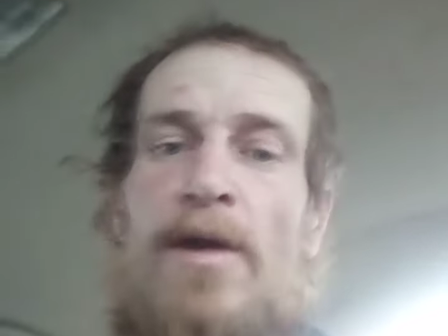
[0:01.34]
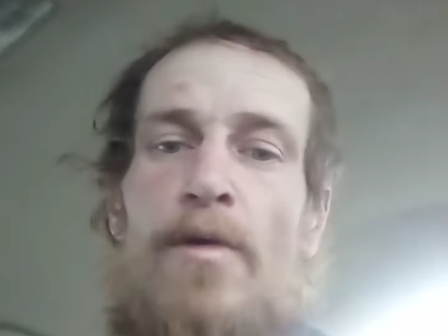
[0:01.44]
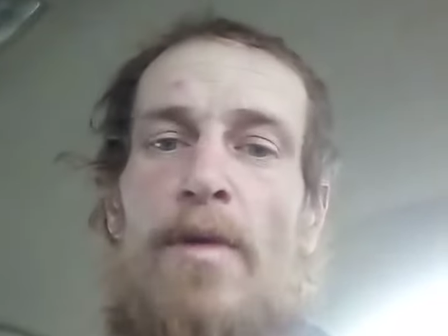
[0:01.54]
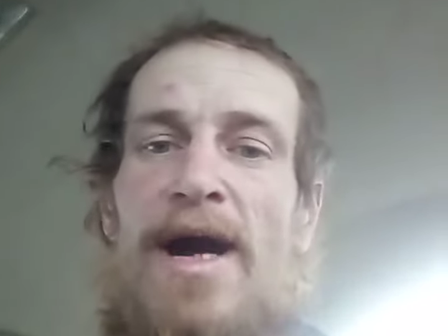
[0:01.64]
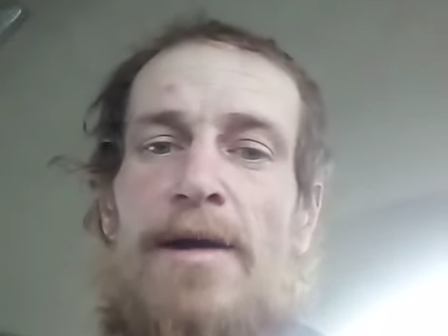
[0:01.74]

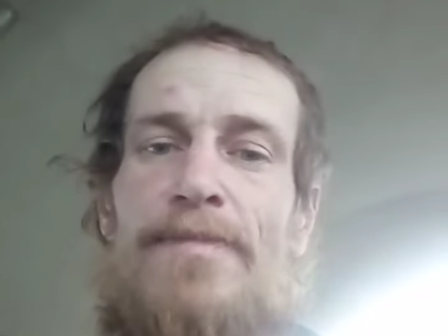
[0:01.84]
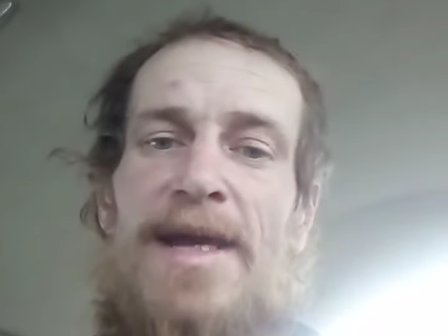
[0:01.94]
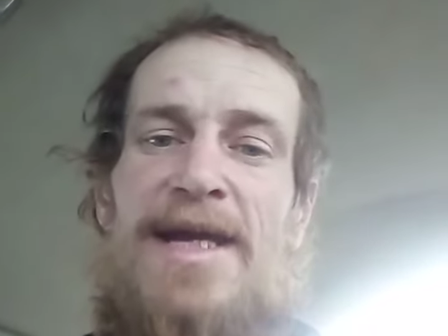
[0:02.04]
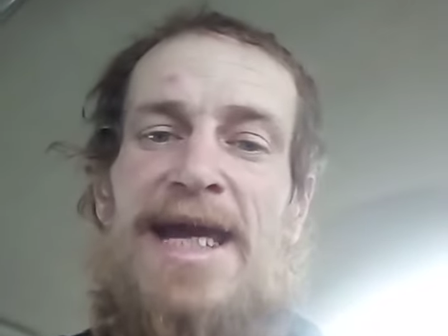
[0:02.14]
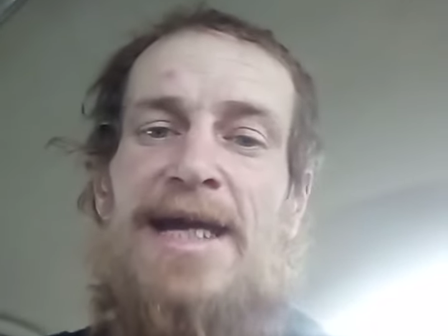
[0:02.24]
Well,
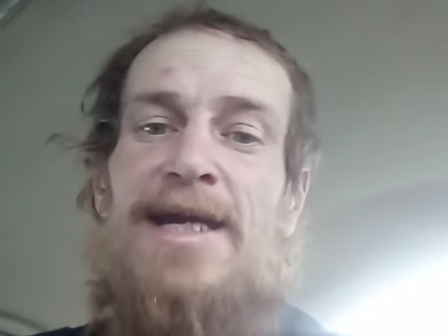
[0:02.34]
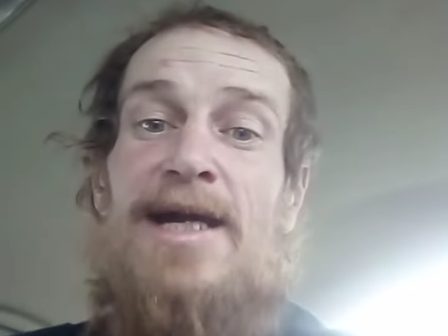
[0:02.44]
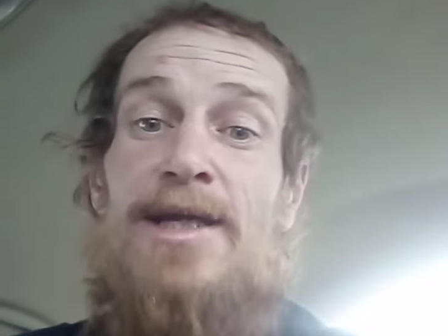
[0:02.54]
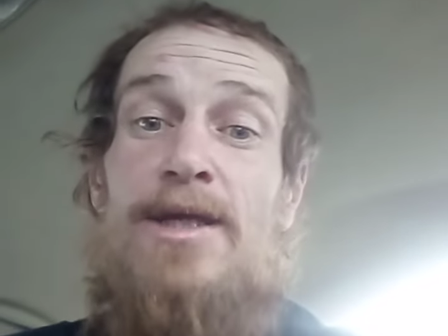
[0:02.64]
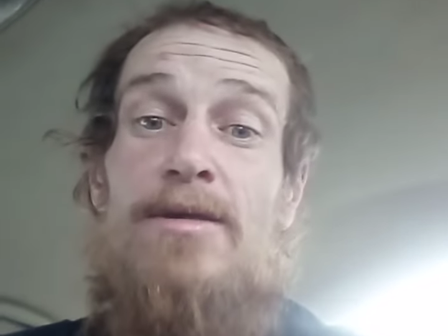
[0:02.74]
I can't get
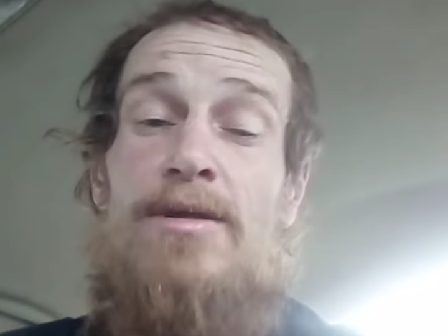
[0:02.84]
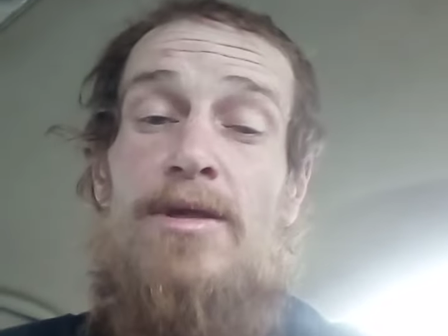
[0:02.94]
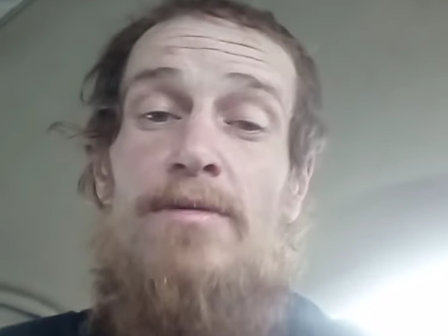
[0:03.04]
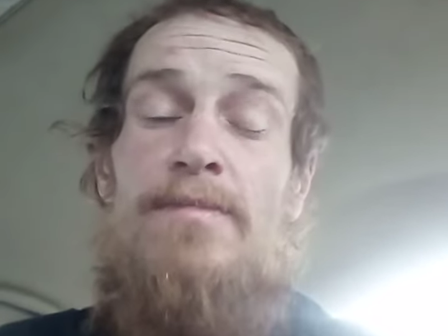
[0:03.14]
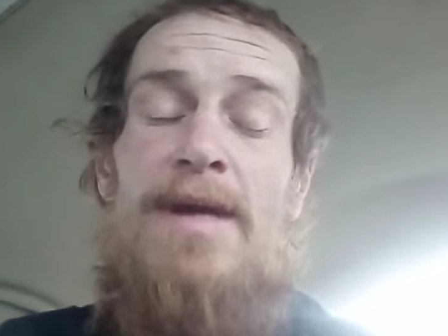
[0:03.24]
on
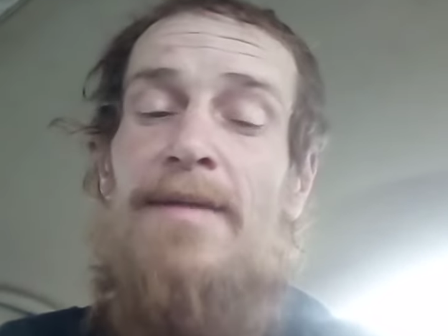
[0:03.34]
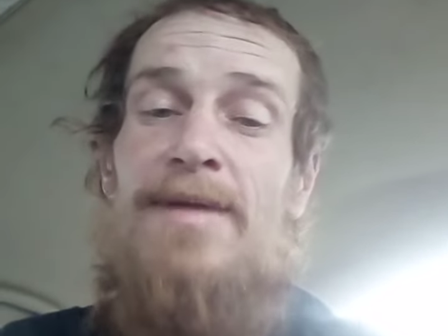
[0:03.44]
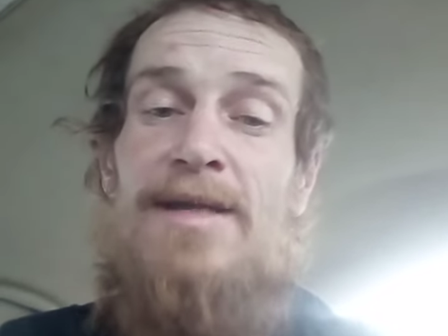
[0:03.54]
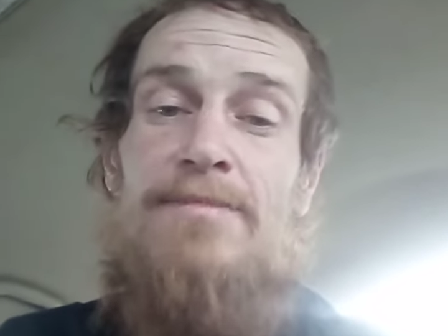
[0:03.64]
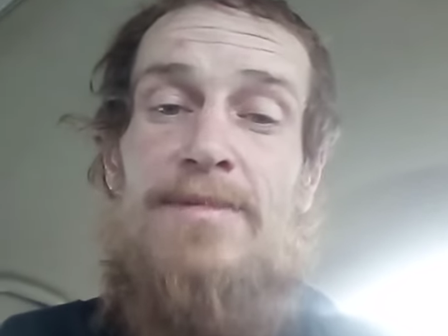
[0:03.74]
YouTube, I
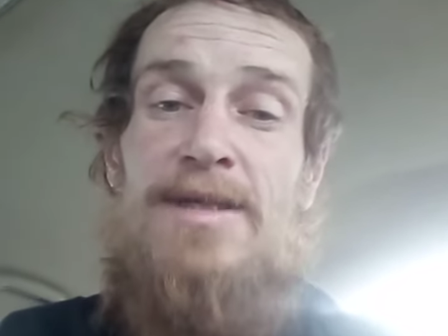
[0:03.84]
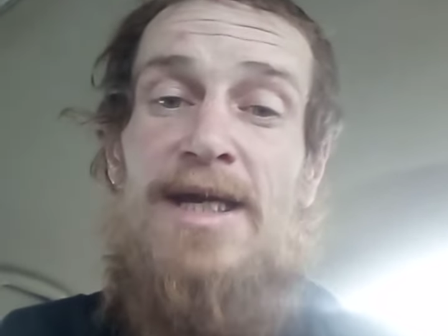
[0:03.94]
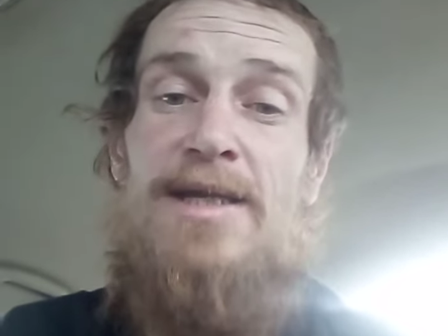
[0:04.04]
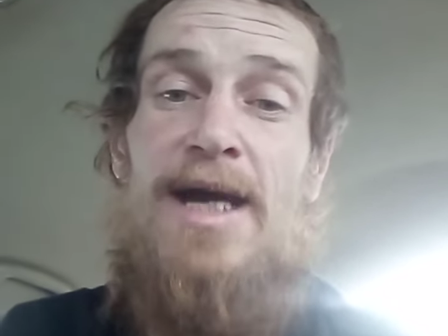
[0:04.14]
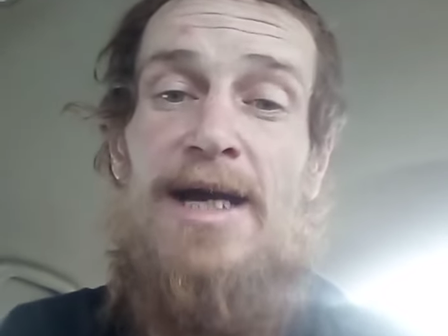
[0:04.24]
mean
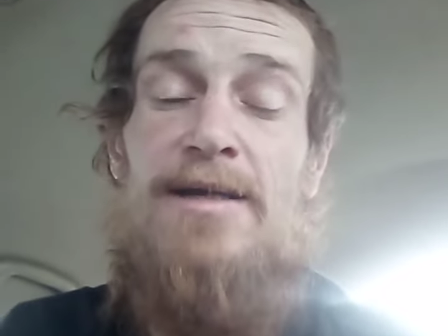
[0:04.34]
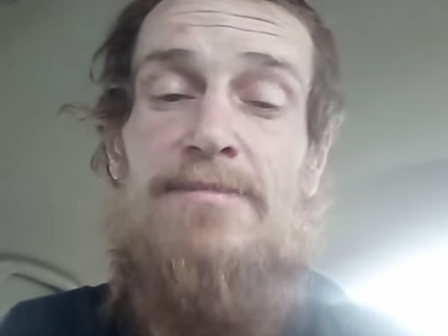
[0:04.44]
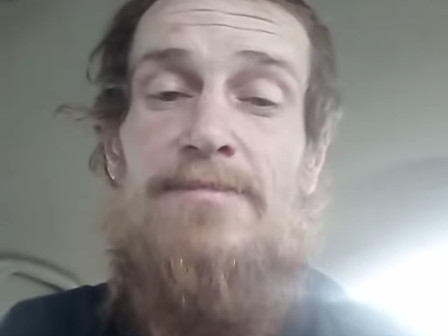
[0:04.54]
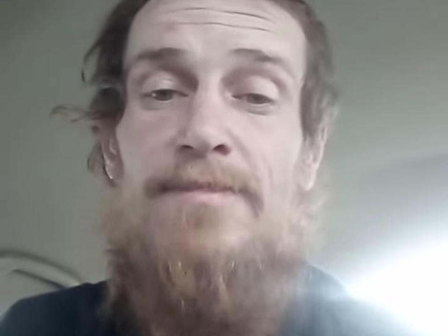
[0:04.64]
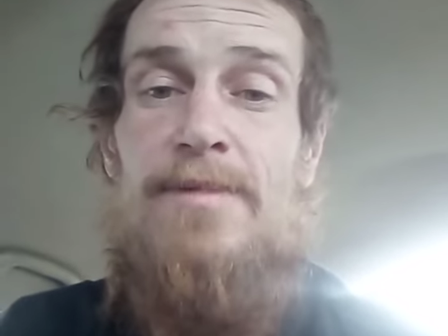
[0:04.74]

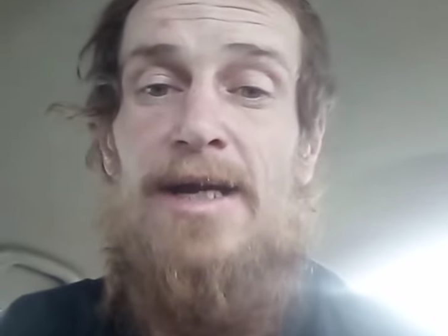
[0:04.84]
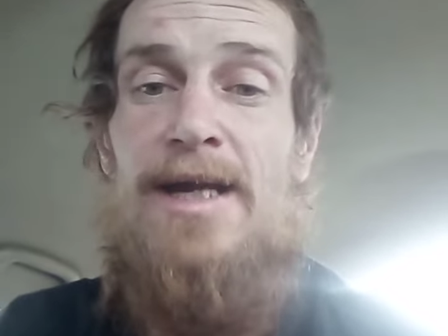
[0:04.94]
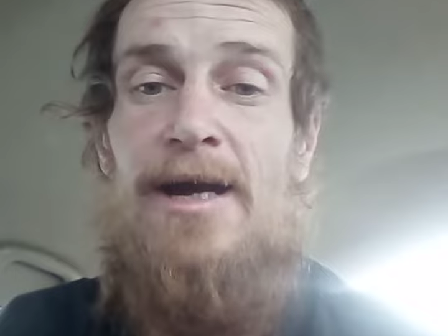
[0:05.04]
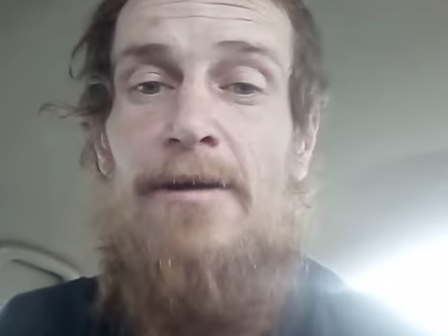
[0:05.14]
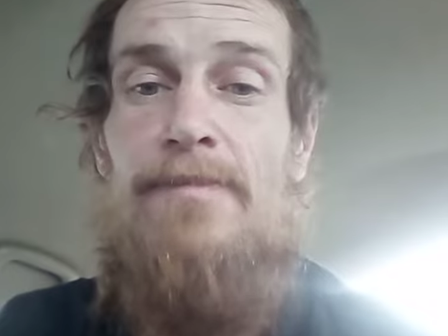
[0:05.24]
TikTok right
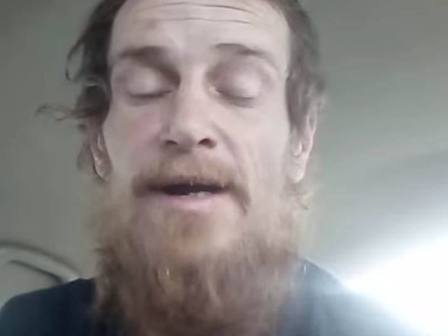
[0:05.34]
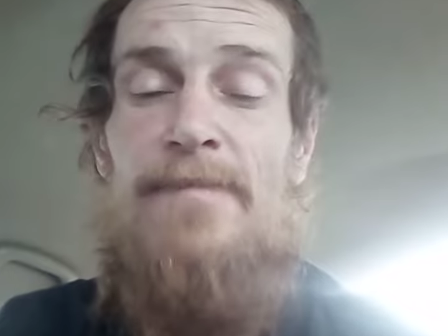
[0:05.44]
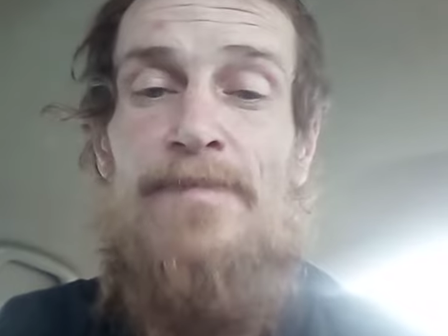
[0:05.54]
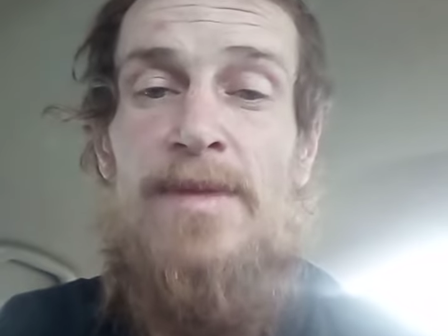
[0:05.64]
now, but